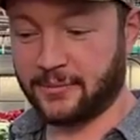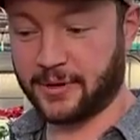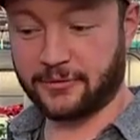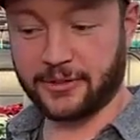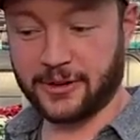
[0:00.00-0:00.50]

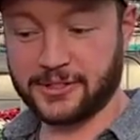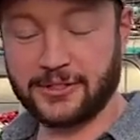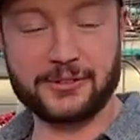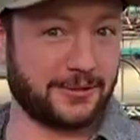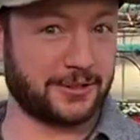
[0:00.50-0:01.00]
But for those of
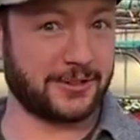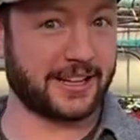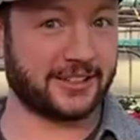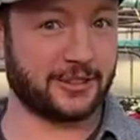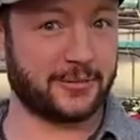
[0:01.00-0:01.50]
you who do
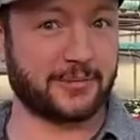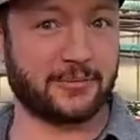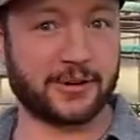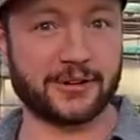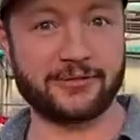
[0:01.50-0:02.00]
like a little bit
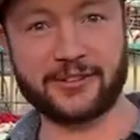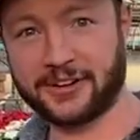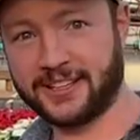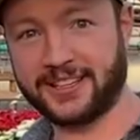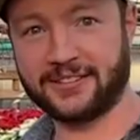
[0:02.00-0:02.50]
more
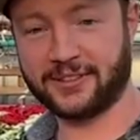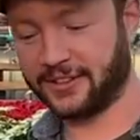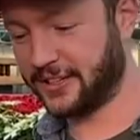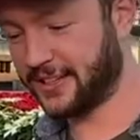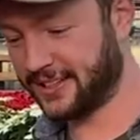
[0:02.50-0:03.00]
funky of a
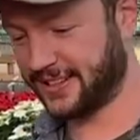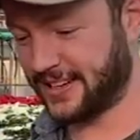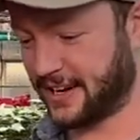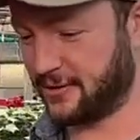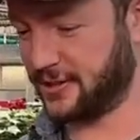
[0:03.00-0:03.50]
look, uh, we